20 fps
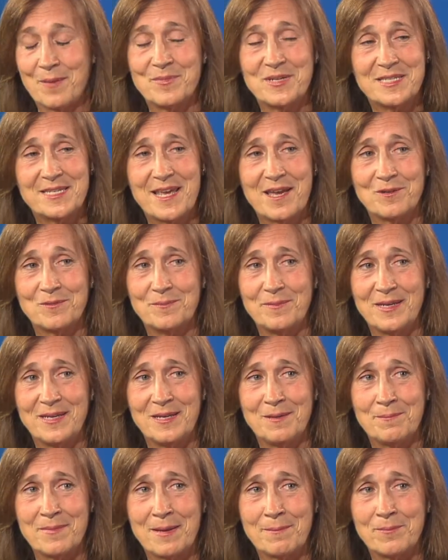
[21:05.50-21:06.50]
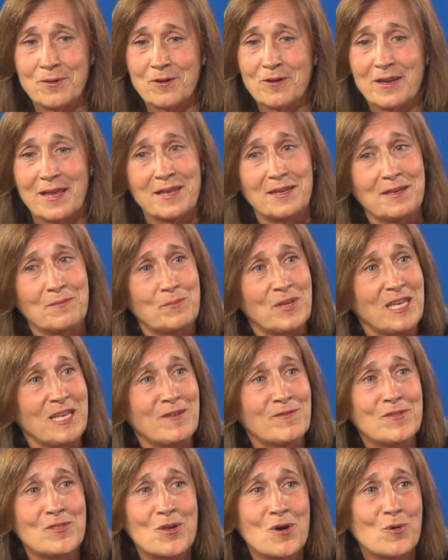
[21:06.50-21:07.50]
I'm a town meeting member, and
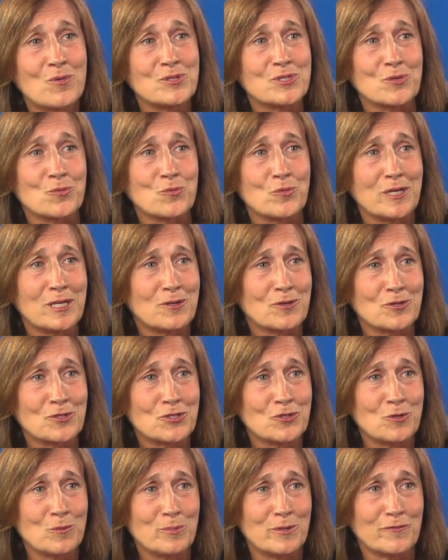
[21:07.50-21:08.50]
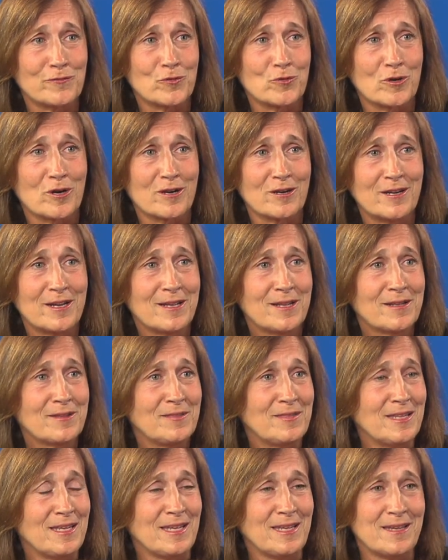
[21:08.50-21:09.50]
even though it was a week or two before
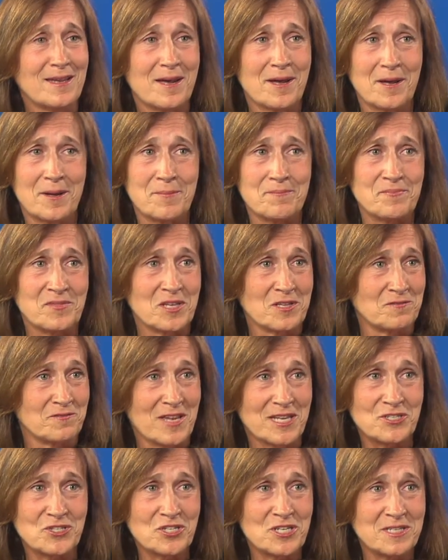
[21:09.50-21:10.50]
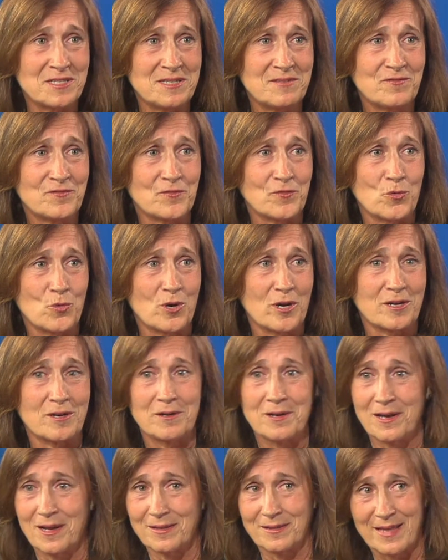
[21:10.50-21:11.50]
the convention
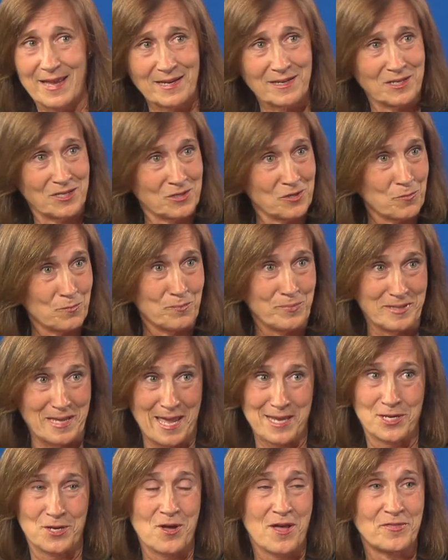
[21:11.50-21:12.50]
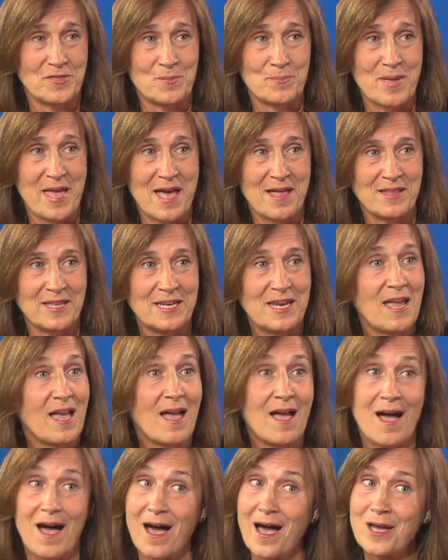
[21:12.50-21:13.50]
for getting on the ballot,
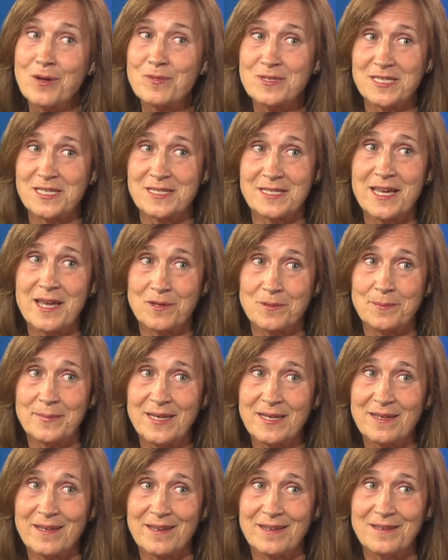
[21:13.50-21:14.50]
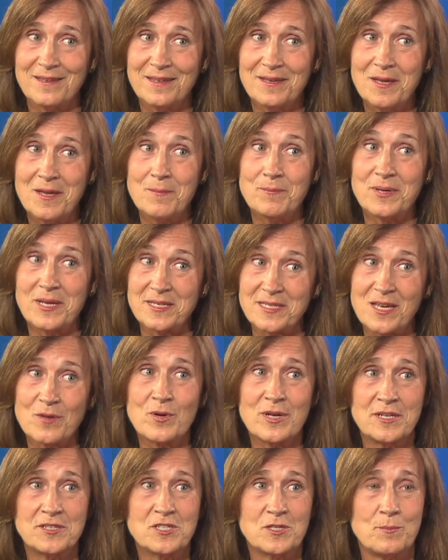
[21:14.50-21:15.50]
I was at town meeting because I
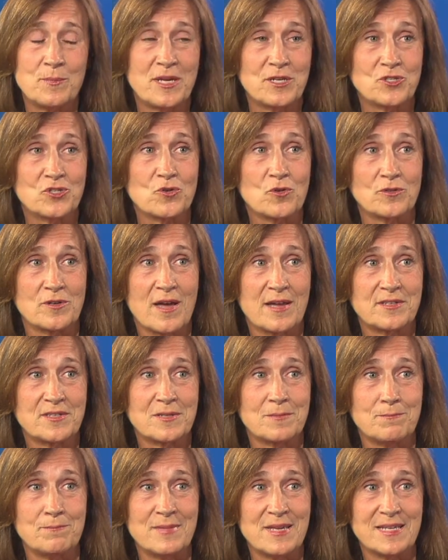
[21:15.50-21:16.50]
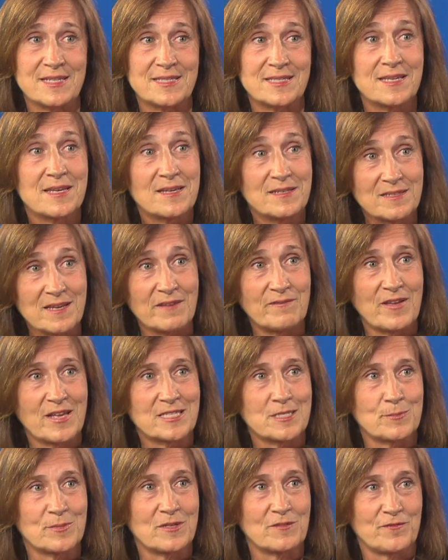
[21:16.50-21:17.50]
wanted to make sure not to miss
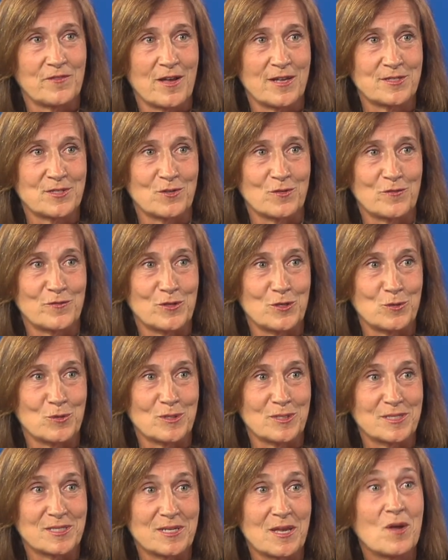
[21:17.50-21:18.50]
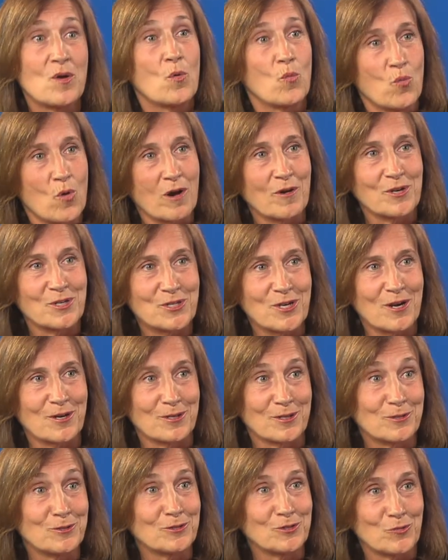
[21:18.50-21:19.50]
divestment of fossil fuels, warrant
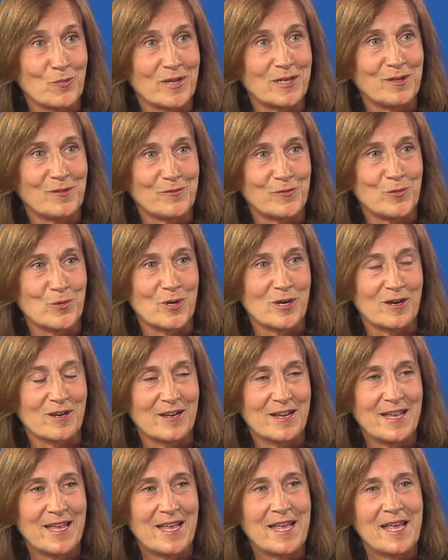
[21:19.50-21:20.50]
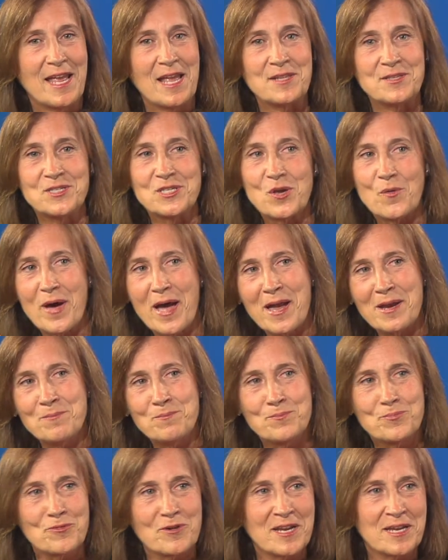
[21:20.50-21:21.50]
Article 24. And so I
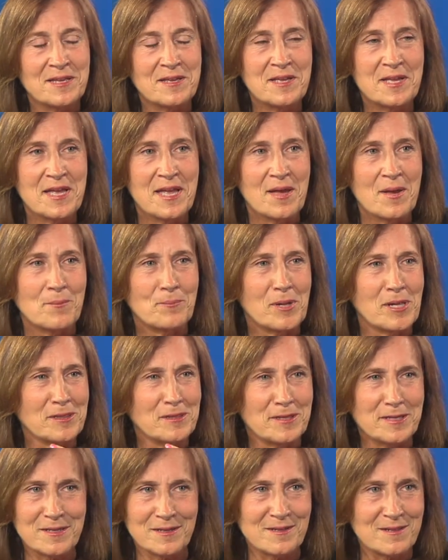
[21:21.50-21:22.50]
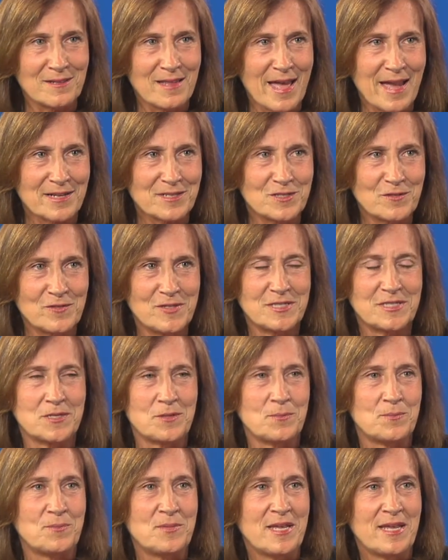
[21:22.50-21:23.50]
bring political
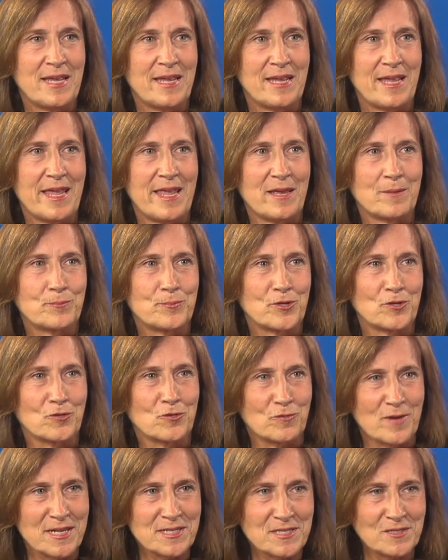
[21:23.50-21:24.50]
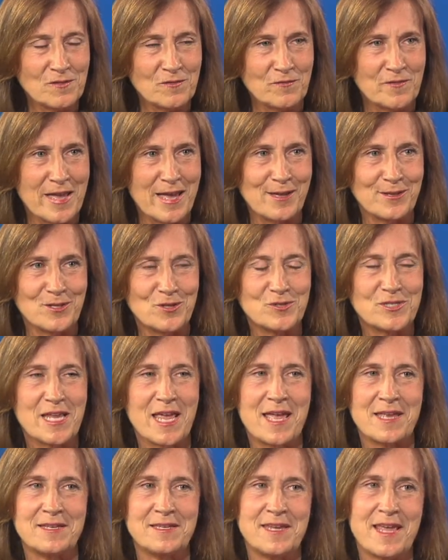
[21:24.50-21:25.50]
activism and progressive values
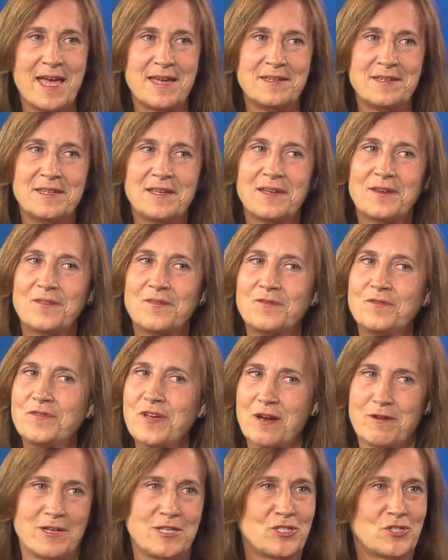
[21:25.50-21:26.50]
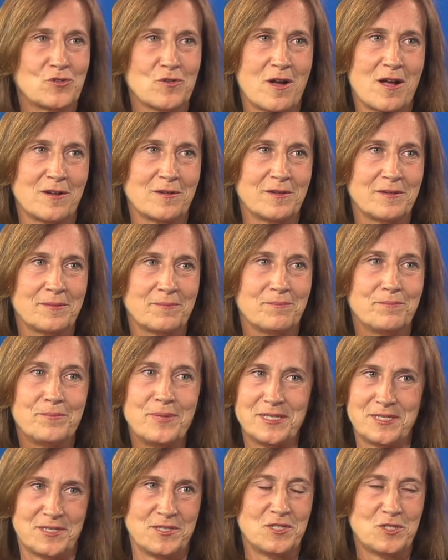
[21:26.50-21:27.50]
and yet very strong
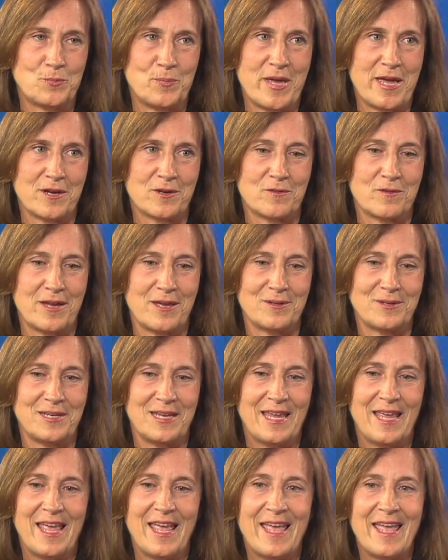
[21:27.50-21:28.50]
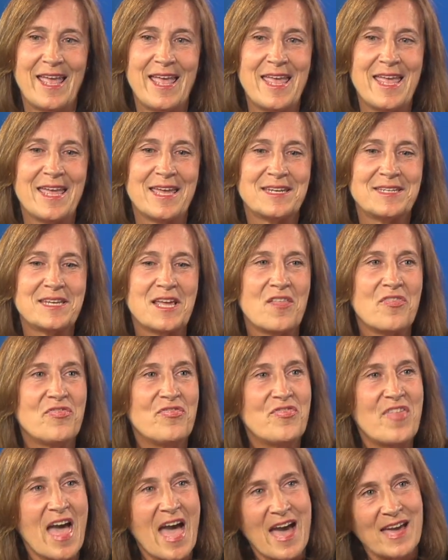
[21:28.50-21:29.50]
business background. And
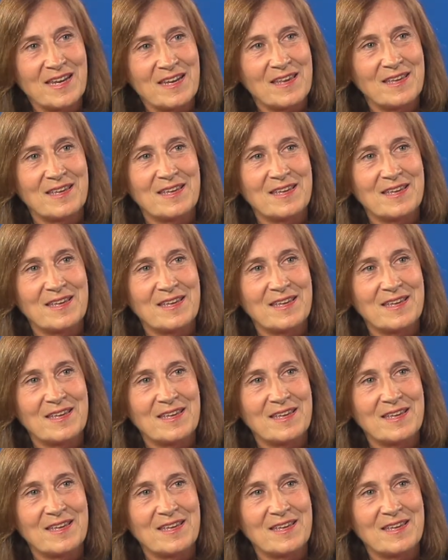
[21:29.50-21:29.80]
that